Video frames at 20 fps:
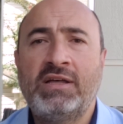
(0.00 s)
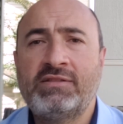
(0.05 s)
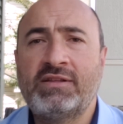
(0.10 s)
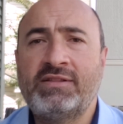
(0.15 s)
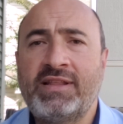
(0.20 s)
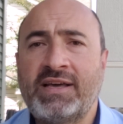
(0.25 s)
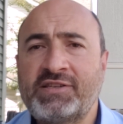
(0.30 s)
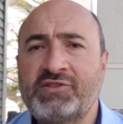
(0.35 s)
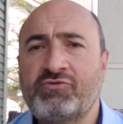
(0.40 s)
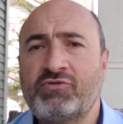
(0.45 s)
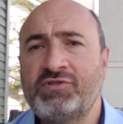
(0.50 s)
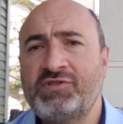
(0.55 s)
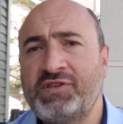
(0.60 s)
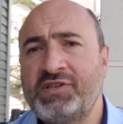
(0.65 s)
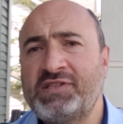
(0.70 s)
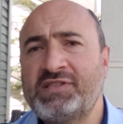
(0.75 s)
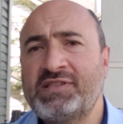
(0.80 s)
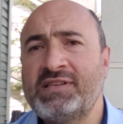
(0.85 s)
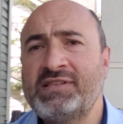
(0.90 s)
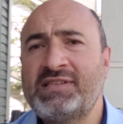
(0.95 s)
The next
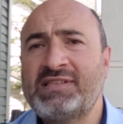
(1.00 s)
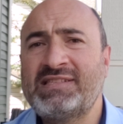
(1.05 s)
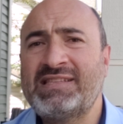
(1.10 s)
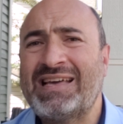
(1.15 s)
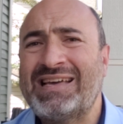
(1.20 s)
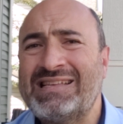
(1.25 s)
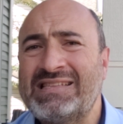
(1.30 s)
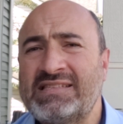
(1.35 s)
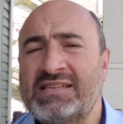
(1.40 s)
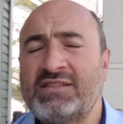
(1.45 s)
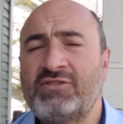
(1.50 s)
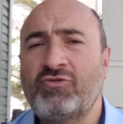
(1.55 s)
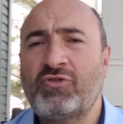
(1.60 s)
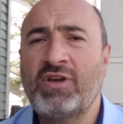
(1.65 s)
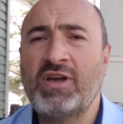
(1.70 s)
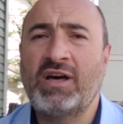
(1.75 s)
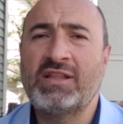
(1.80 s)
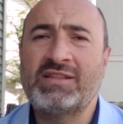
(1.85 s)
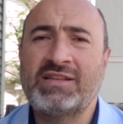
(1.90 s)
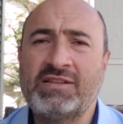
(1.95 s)
resistance stands at
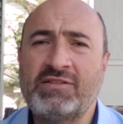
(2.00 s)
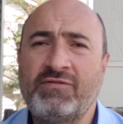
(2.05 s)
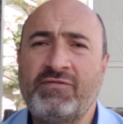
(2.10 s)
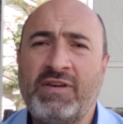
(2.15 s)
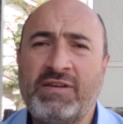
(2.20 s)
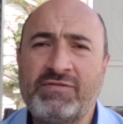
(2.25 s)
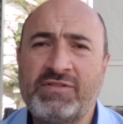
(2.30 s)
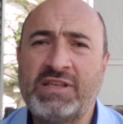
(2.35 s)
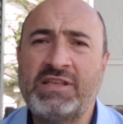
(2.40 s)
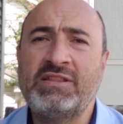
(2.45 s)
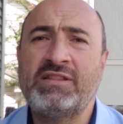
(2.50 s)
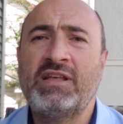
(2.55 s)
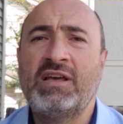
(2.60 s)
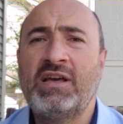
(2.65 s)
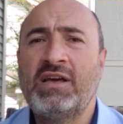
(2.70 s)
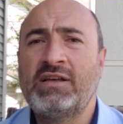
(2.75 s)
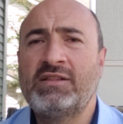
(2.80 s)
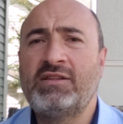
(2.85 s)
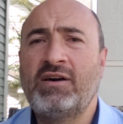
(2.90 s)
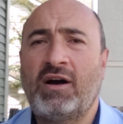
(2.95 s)

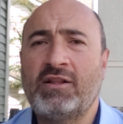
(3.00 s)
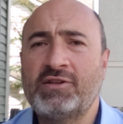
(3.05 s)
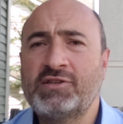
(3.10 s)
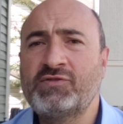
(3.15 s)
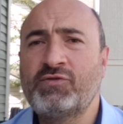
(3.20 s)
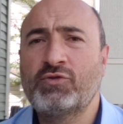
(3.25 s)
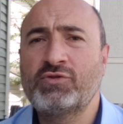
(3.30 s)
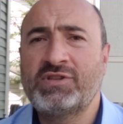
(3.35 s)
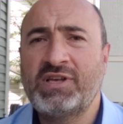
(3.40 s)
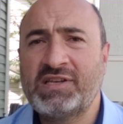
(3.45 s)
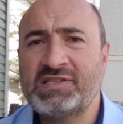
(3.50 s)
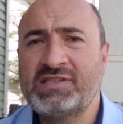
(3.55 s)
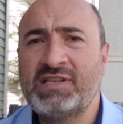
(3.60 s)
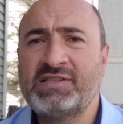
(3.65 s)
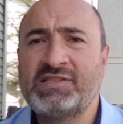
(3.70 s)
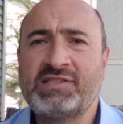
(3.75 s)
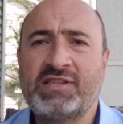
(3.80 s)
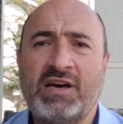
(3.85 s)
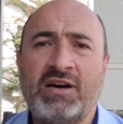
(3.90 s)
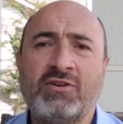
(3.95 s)
$315 for Tesla
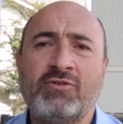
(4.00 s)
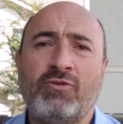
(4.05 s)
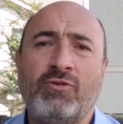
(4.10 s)
stock.